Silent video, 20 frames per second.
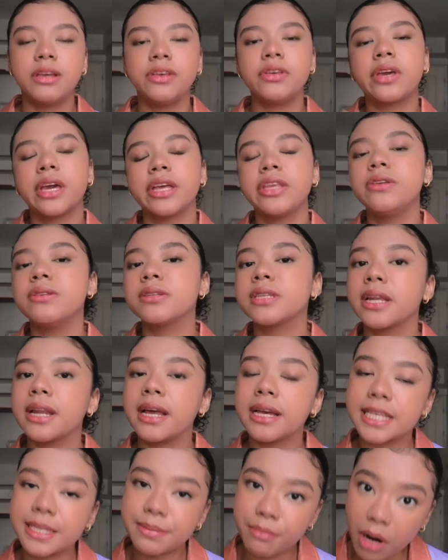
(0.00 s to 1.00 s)
You can use it
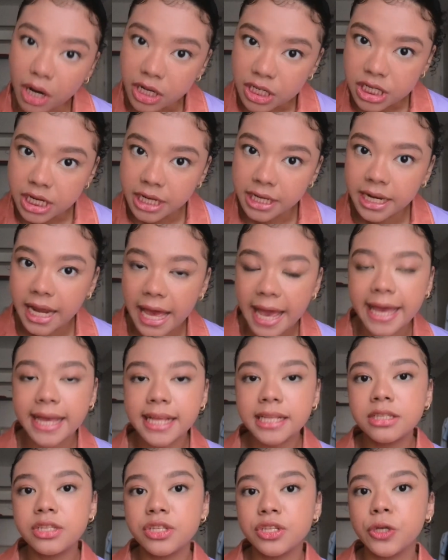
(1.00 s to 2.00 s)
as margin
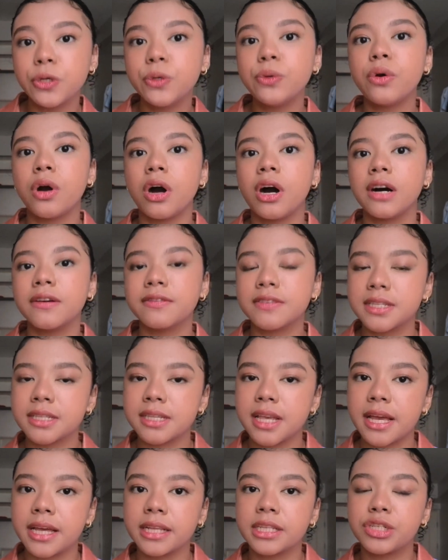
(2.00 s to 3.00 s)
and to
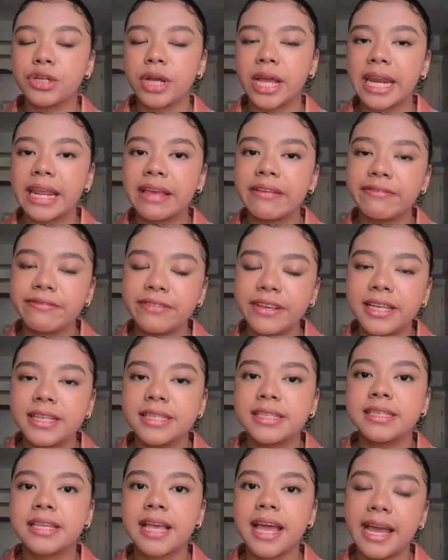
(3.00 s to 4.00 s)
offset trading
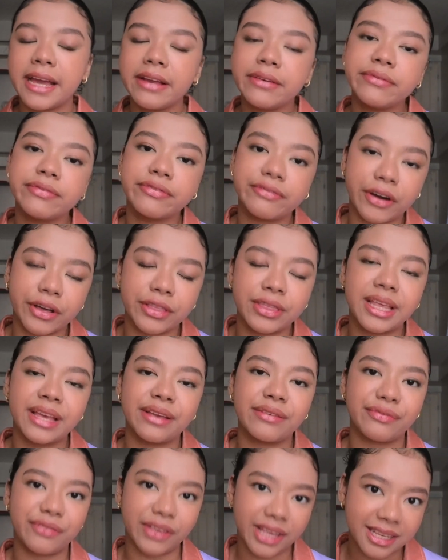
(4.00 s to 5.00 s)
fees and funding
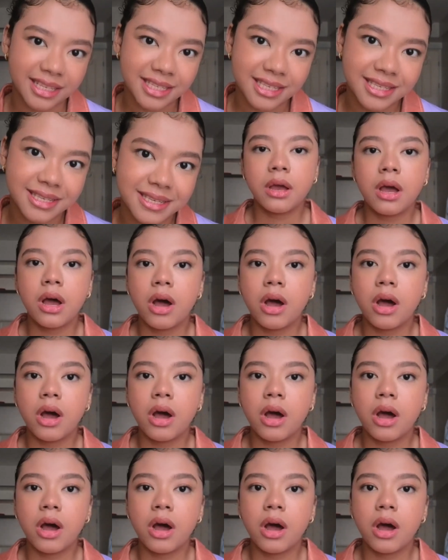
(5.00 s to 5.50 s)
fees.